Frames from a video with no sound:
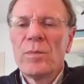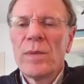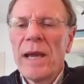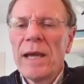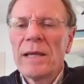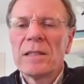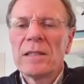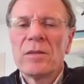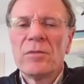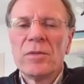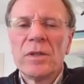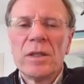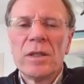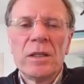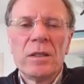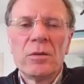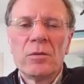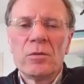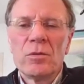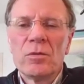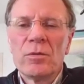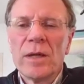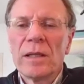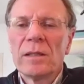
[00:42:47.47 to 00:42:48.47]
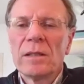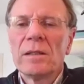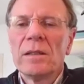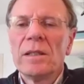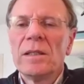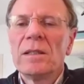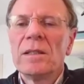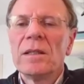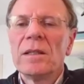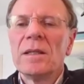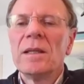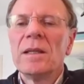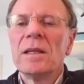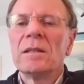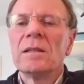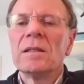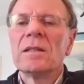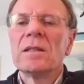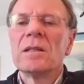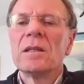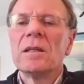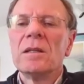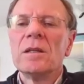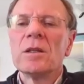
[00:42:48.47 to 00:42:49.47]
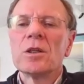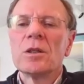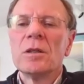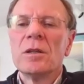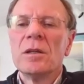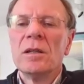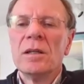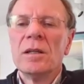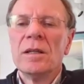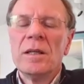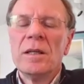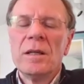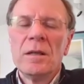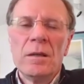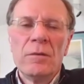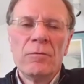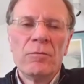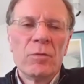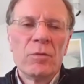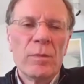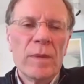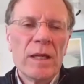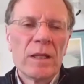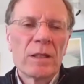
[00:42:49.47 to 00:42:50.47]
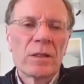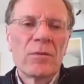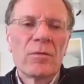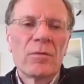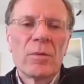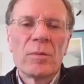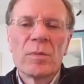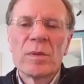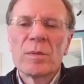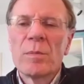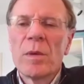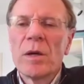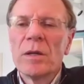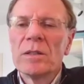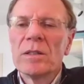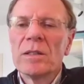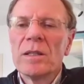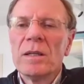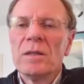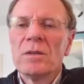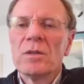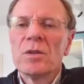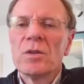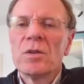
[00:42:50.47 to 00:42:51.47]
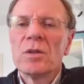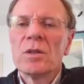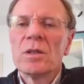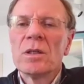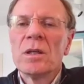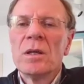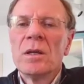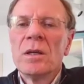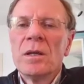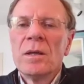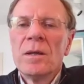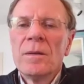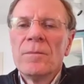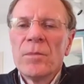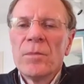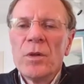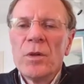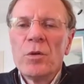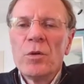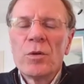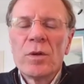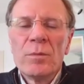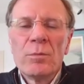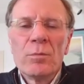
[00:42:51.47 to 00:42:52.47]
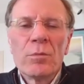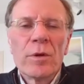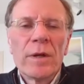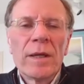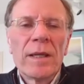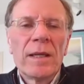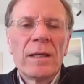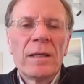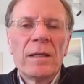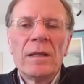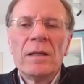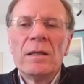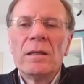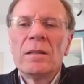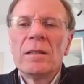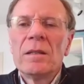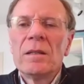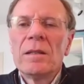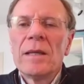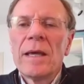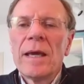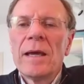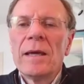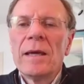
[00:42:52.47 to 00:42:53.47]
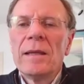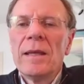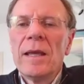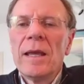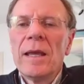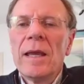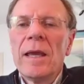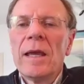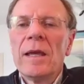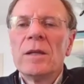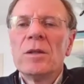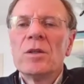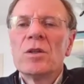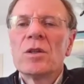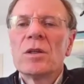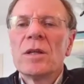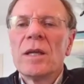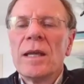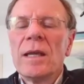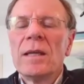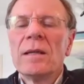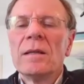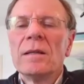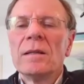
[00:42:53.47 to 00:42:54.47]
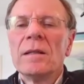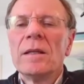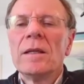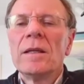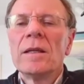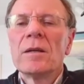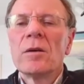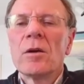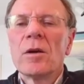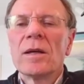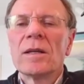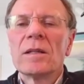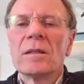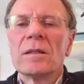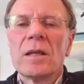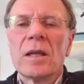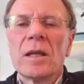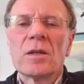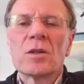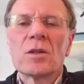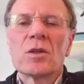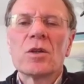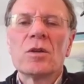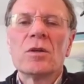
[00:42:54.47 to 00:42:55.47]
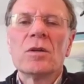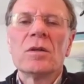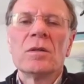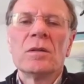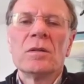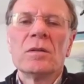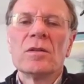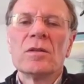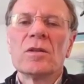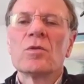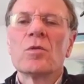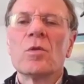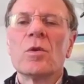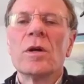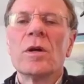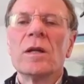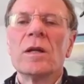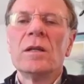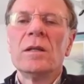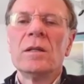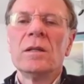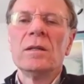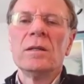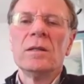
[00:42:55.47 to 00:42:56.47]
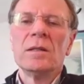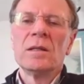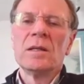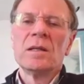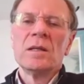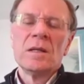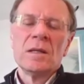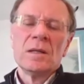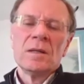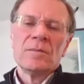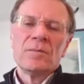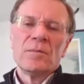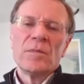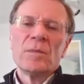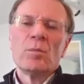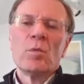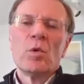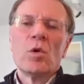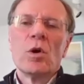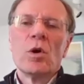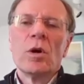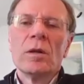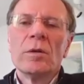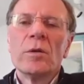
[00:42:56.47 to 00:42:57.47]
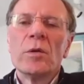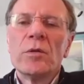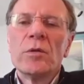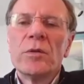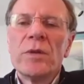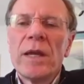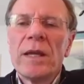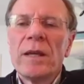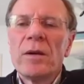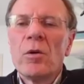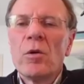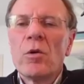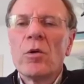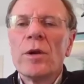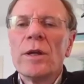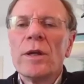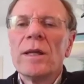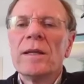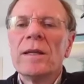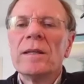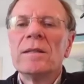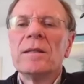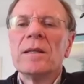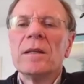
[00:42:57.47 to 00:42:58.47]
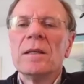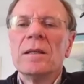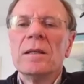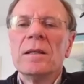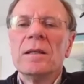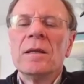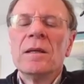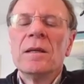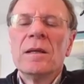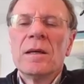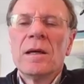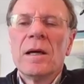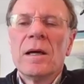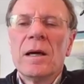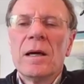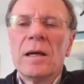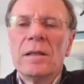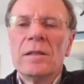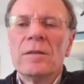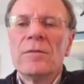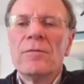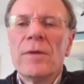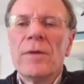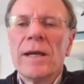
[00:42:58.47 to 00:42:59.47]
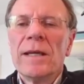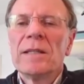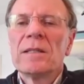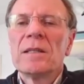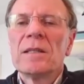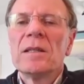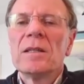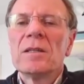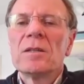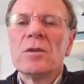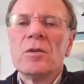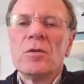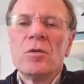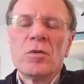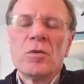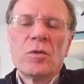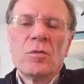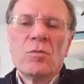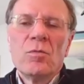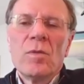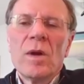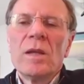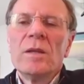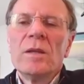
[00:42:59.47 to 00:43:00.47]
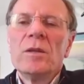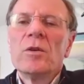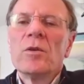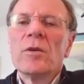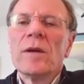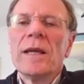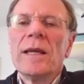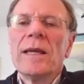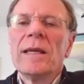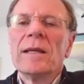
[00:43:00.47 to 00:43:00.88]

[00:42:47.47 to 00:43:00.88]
passively or directly to get this additional information from smart sensors. You can bring it into that edge analytic architecture and store it in these more little data oriented devices. You can run your